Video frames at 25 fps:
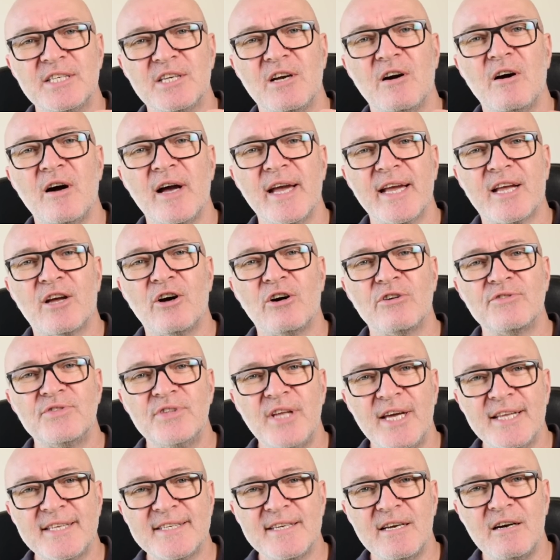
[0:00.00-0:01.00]
Ikon
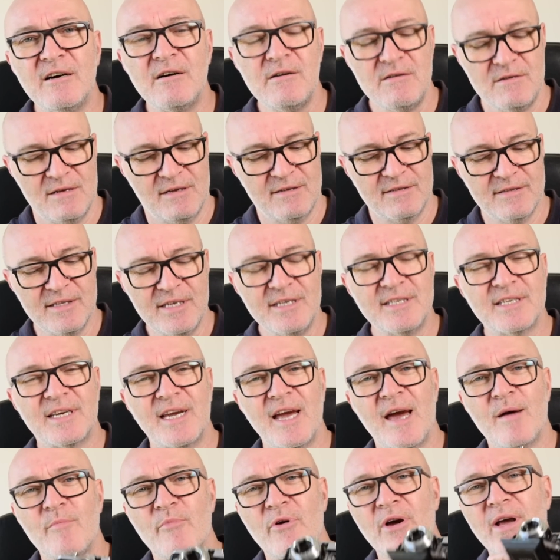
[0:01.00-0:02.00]
Netto, this
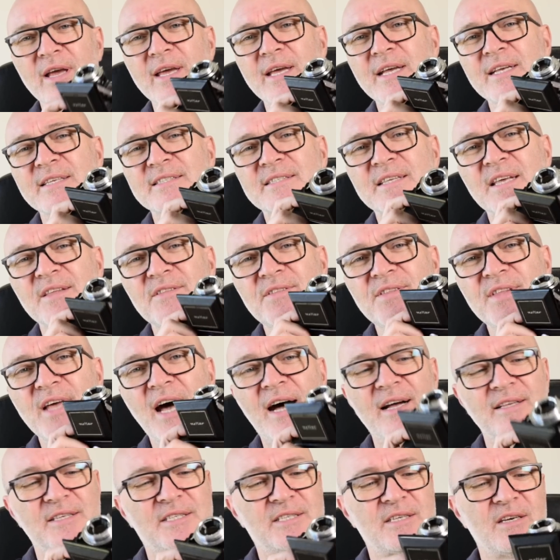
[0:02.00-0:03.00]
camera is the
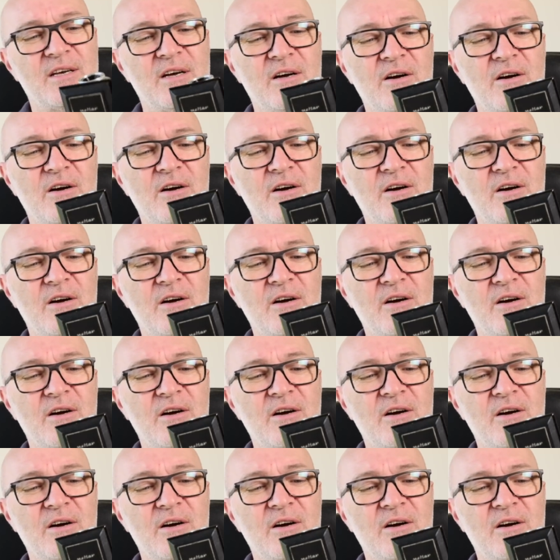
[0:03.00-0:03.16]
nuts.